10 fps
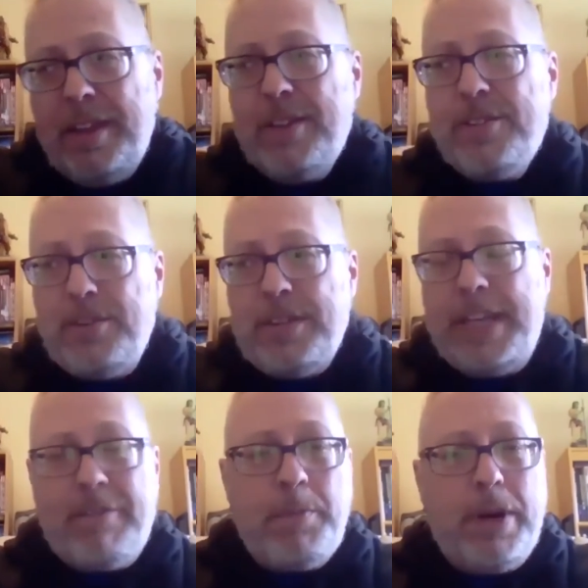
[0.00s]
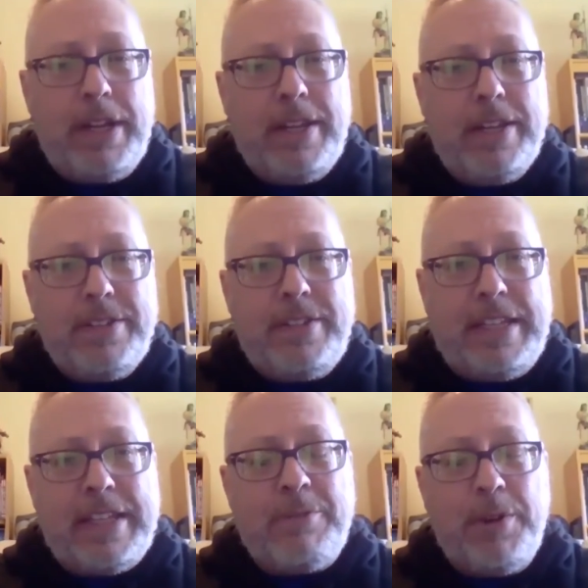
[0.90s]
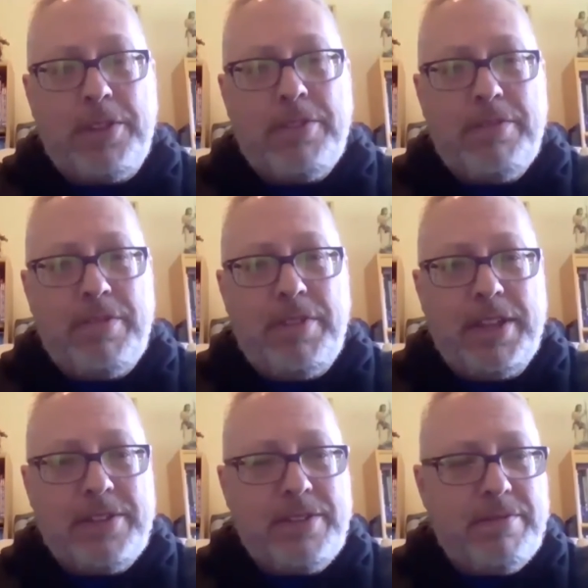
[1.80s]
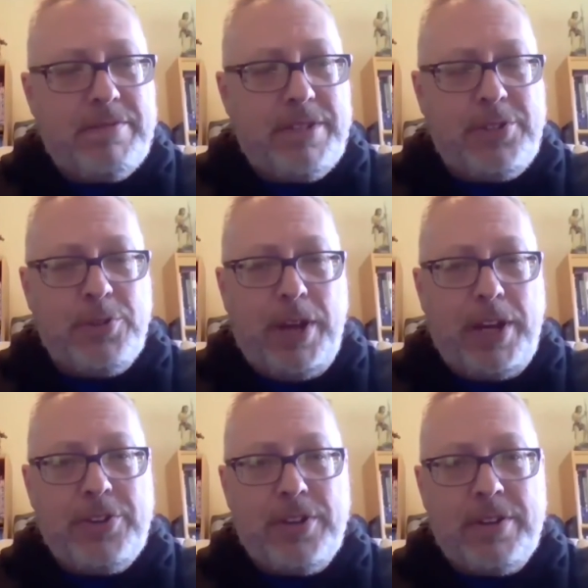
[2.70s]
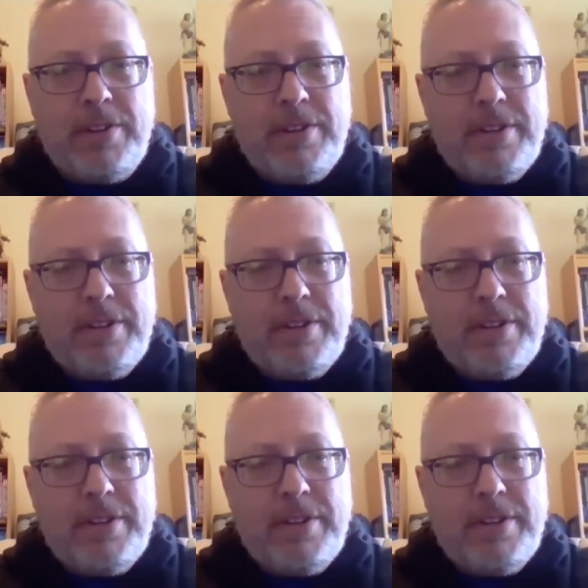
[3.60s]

Certainly everybody is dealing with this situation